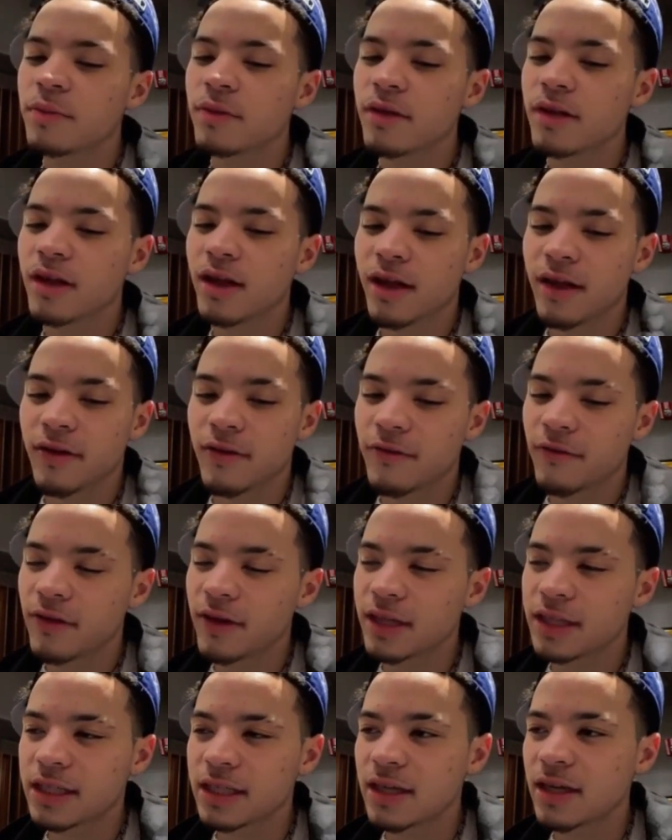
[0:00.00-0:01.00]
put like
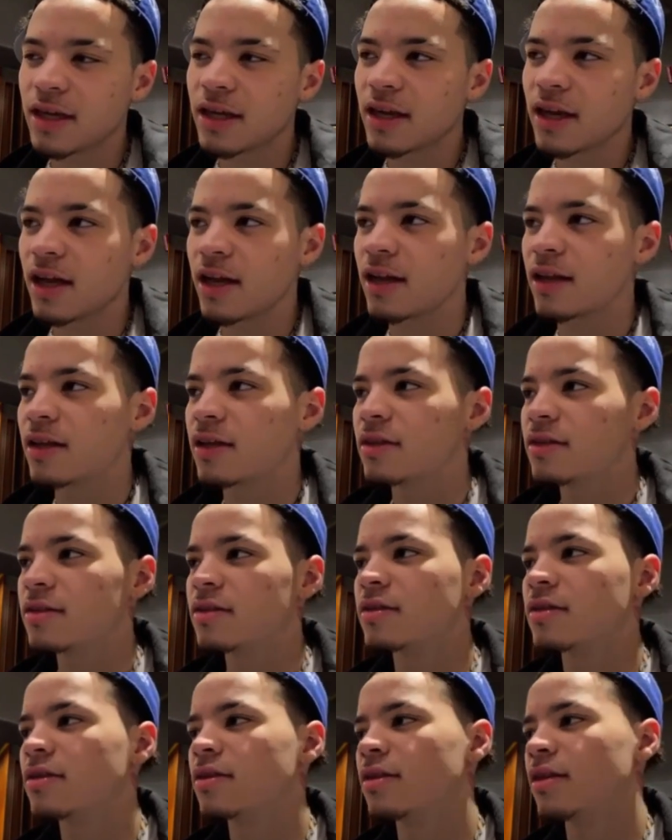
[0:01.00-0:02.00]
15 at
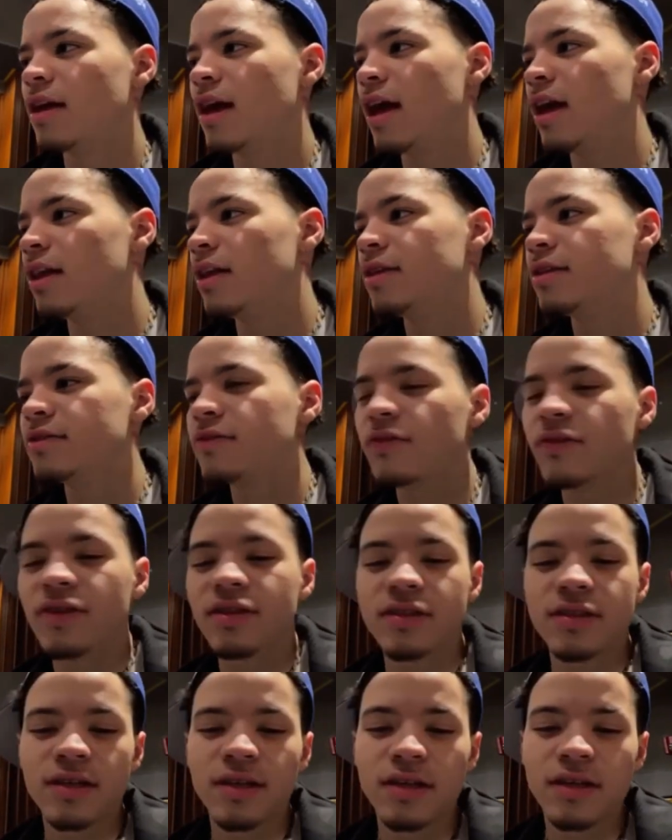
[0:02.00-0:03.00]
least. At least
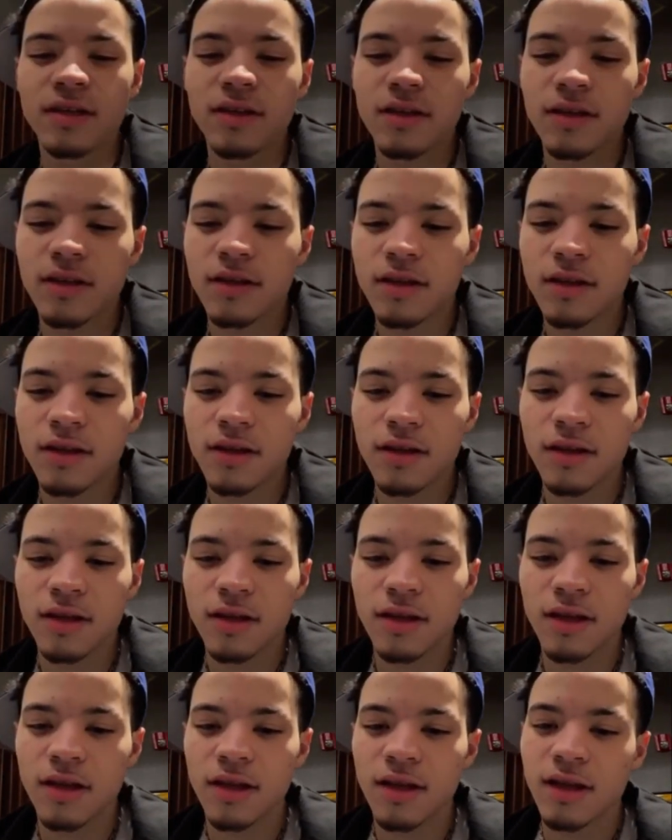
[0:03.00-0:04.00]
15,
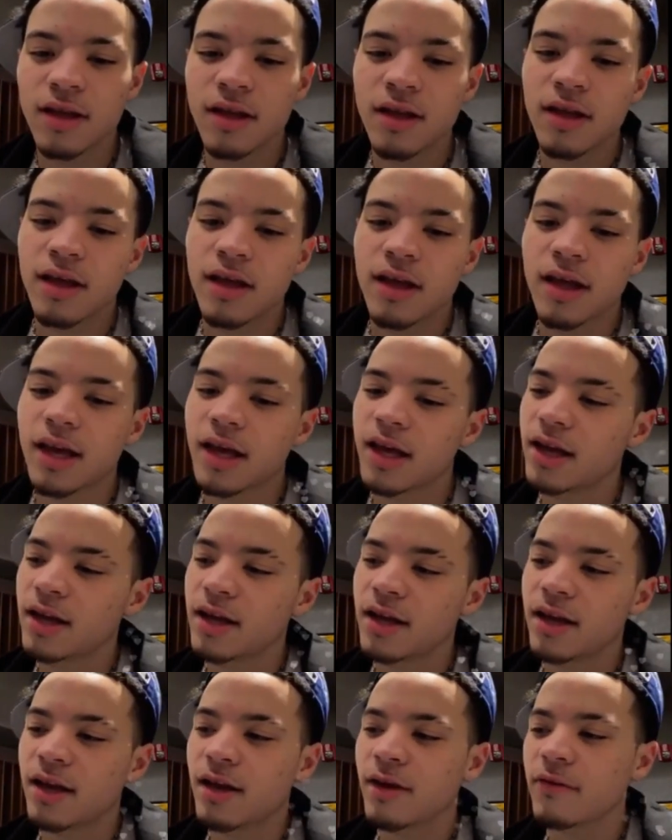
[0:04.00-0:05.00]

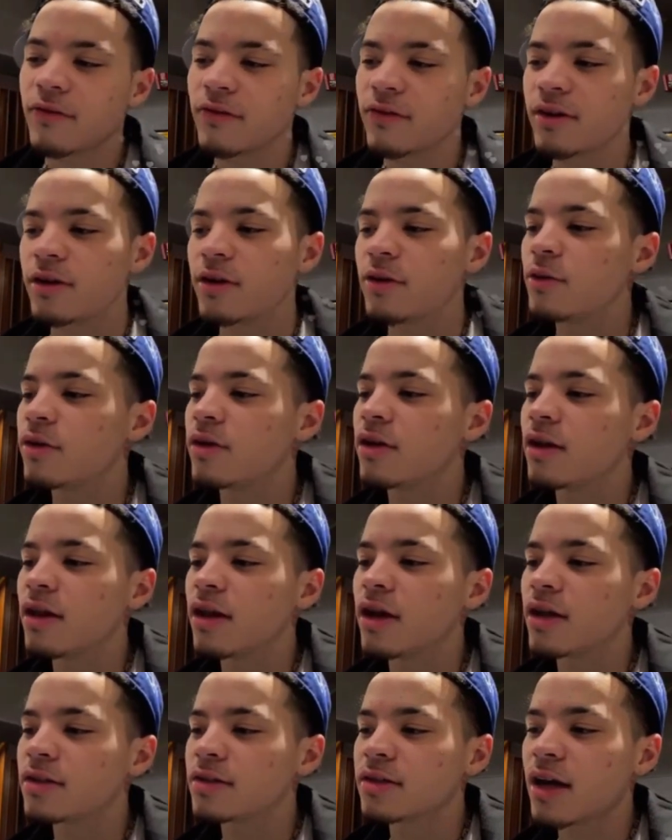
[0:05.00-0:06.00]
and then I'm finna do a
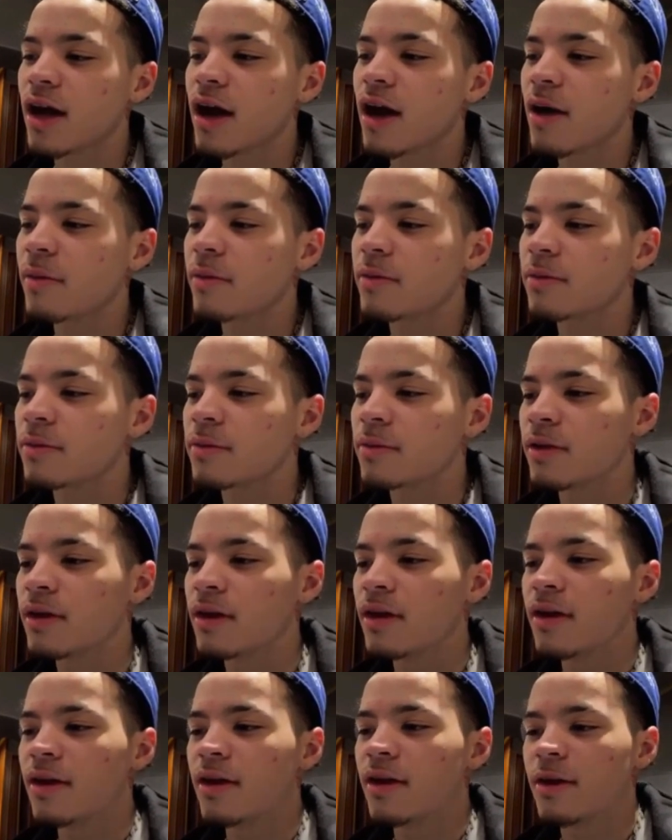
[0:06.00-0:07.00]
deluxe album
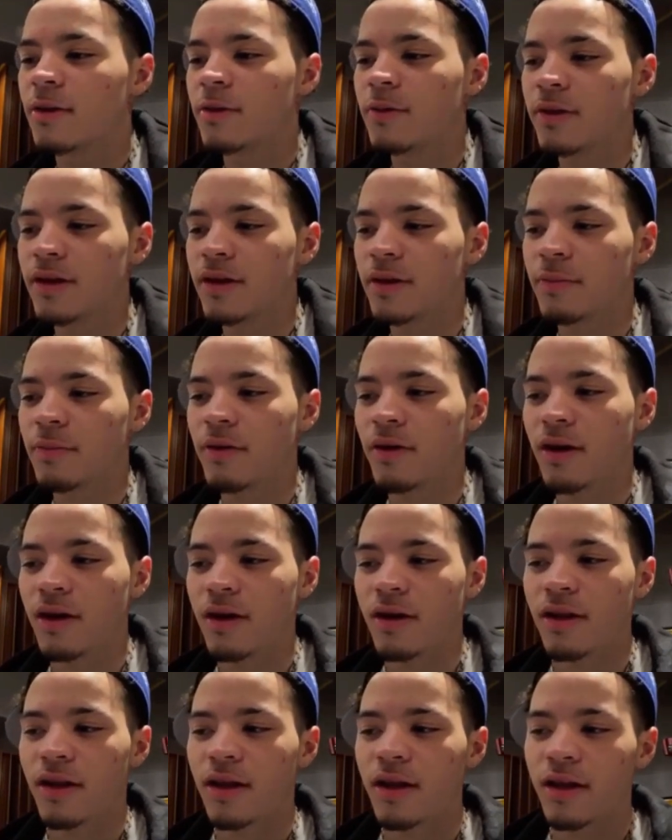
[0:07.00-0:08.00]
with
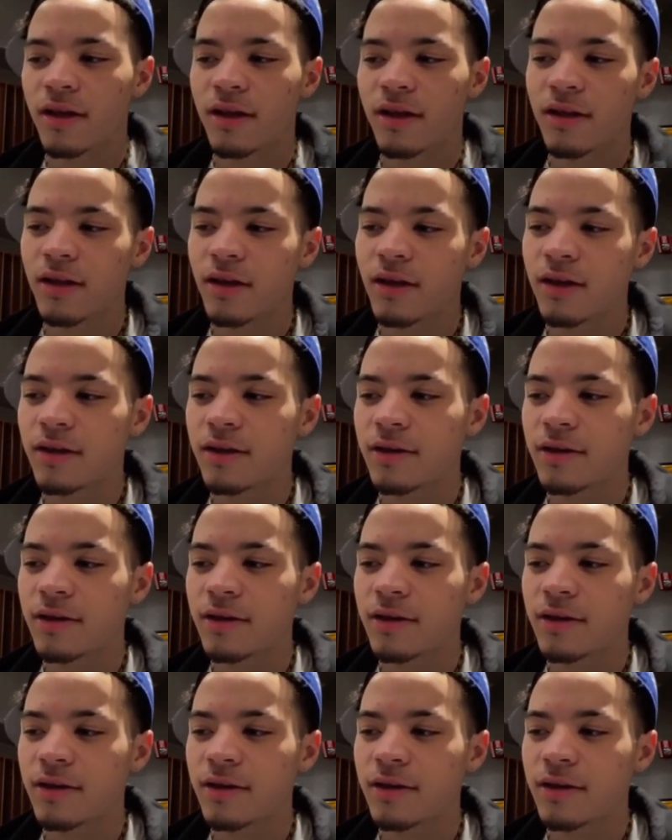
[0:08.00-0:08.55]
probably like